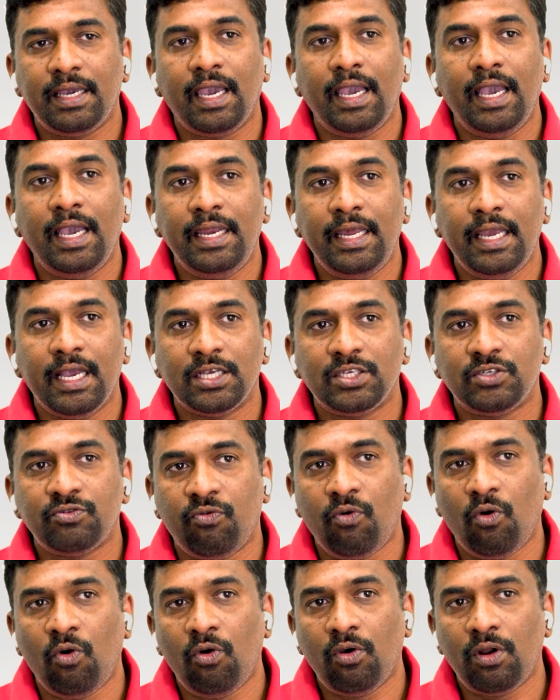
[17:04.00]
areas
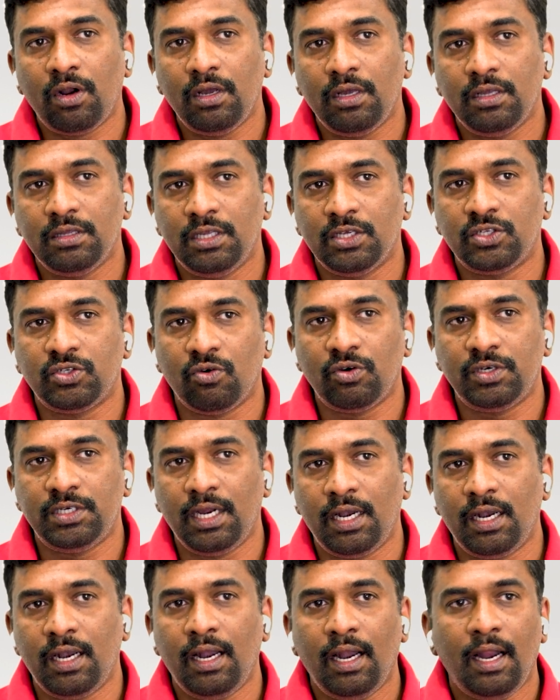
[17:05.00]
for the
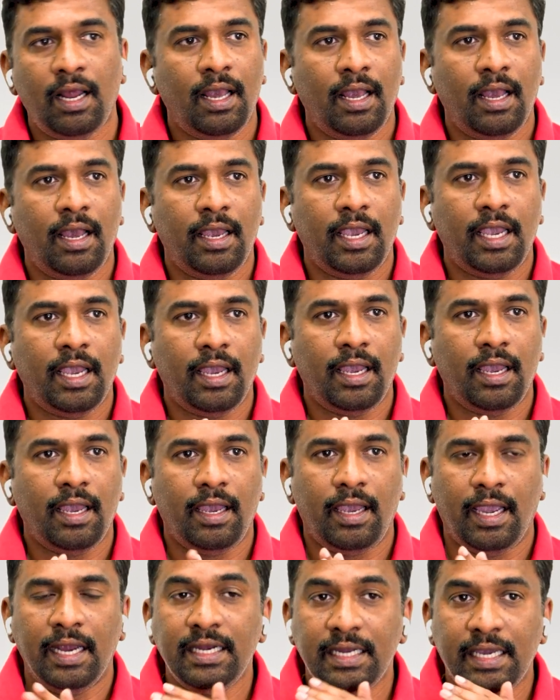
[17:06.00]
social
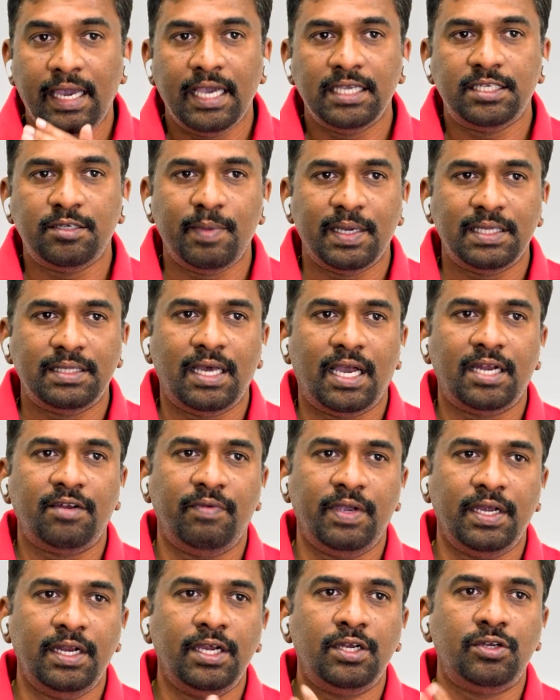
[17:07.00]
engagement that
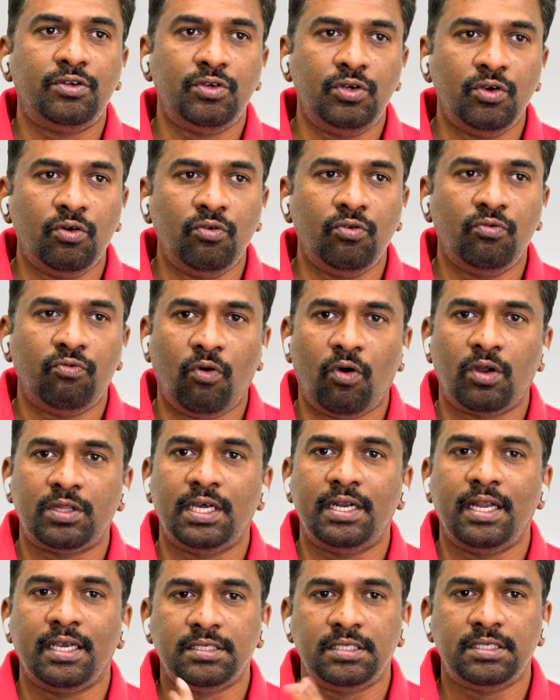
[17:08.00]
we need to do for the
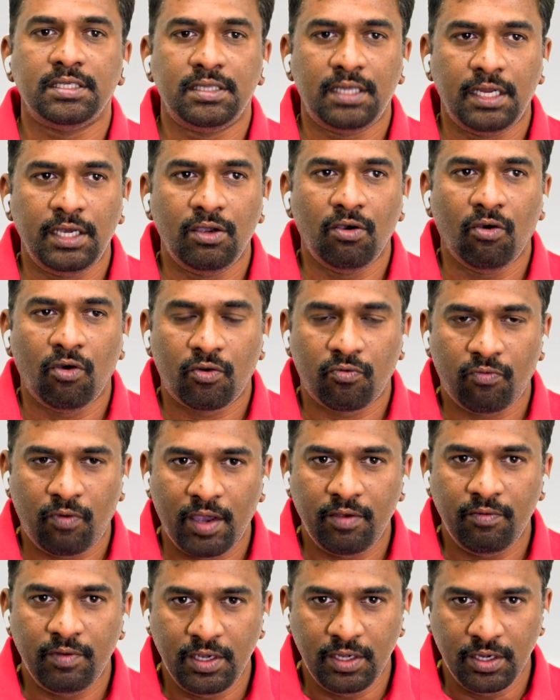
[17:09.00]
next 3 or
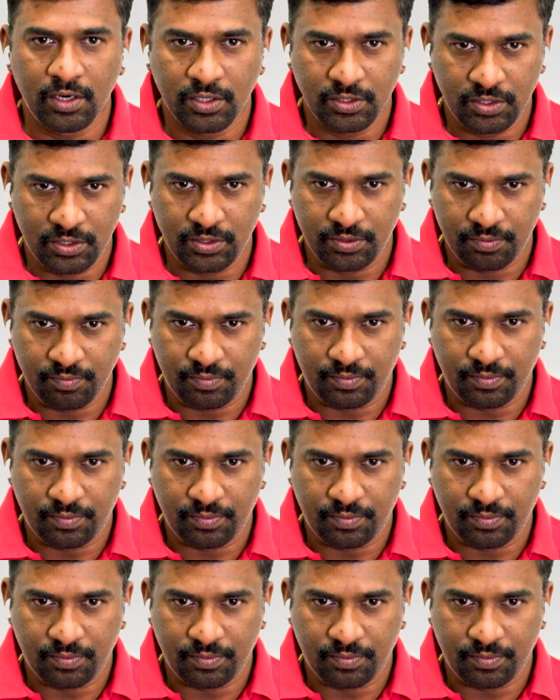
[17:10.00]
5 years,